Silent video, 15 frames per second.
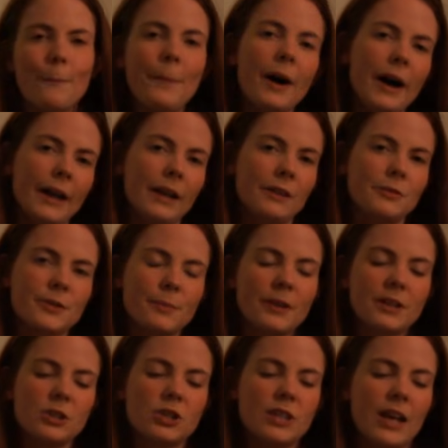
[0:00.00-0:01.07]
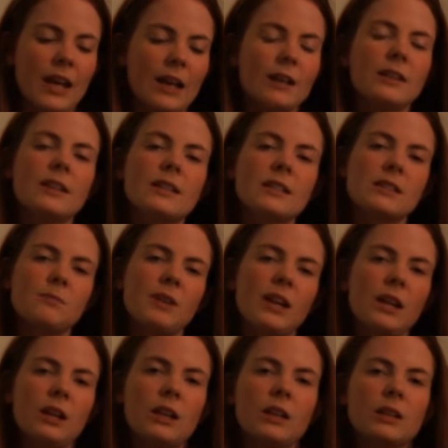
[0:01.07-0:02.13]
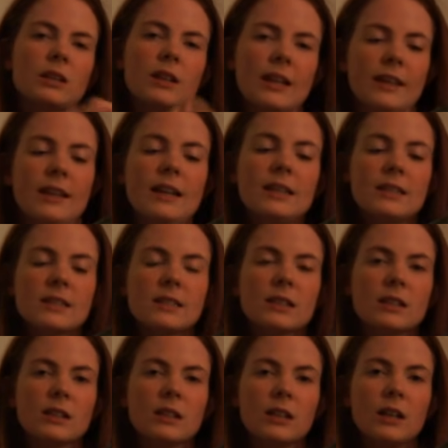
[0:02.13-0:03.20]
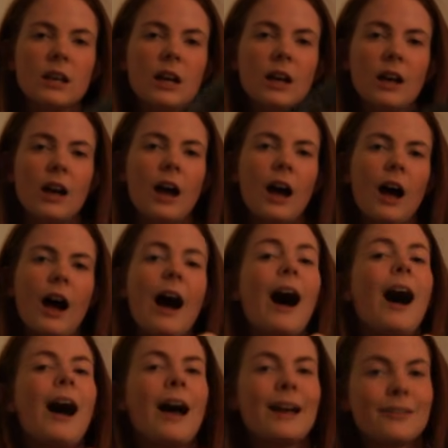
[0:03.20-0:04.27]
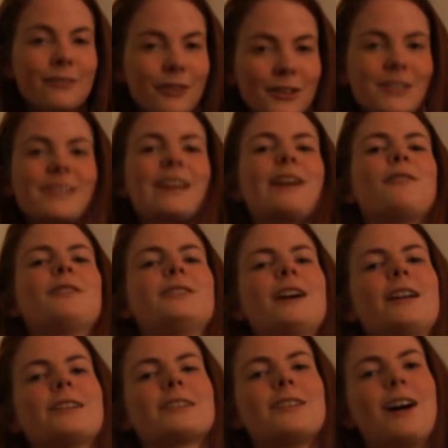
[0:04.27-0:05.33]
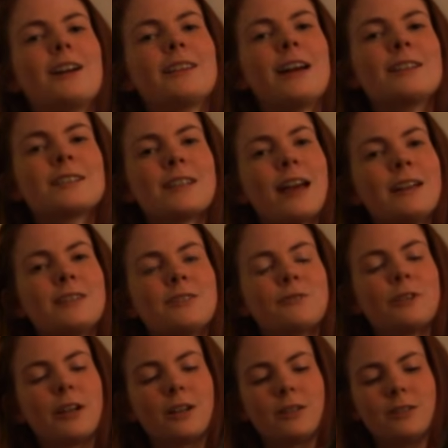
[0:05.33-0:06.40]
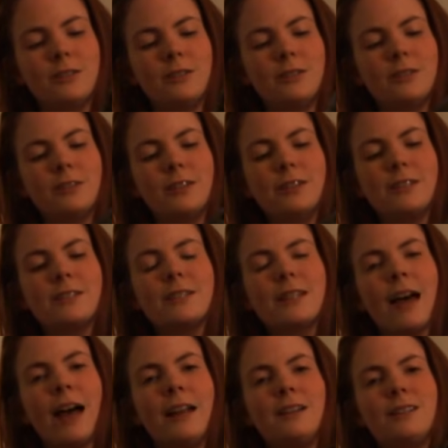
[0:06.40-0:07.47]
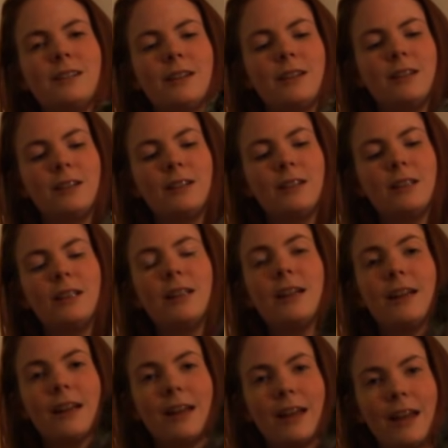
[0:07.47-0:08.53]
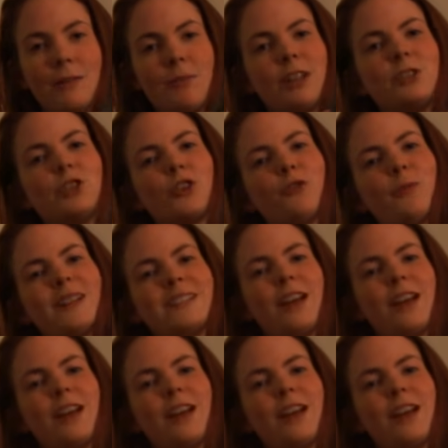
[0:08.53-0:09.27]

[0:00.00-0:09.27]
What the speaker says: But if someone had just handed this to me, like this, first thing I would have done is lock that slide to the rear, looked inside, and made sure for